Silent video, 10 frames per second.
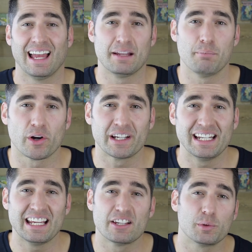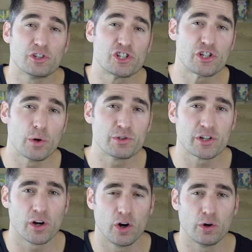And marketing is what shows
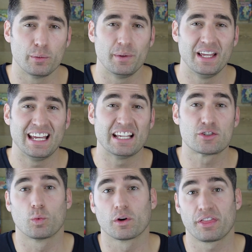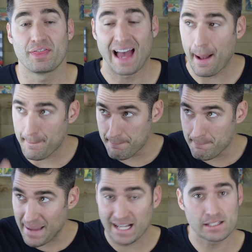your home it's worth that
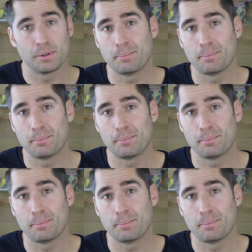maximum